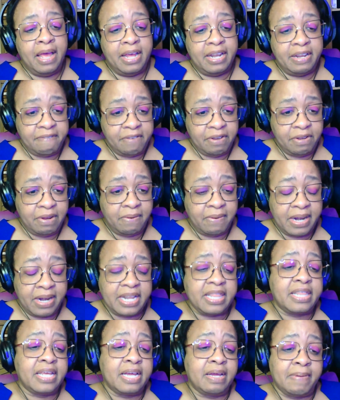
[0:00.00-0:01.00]
And if you know
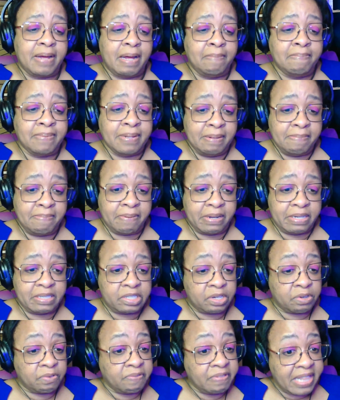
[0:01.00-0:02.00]
anything about blood
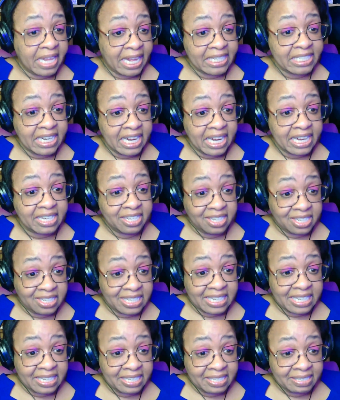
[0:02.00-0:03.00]
pressure, that's not
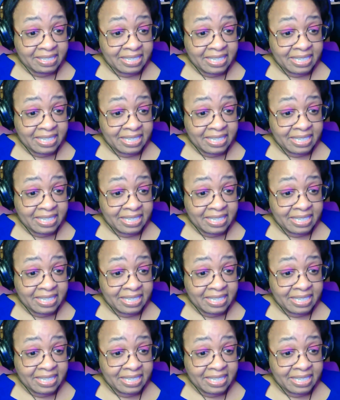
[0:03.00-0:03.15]
good.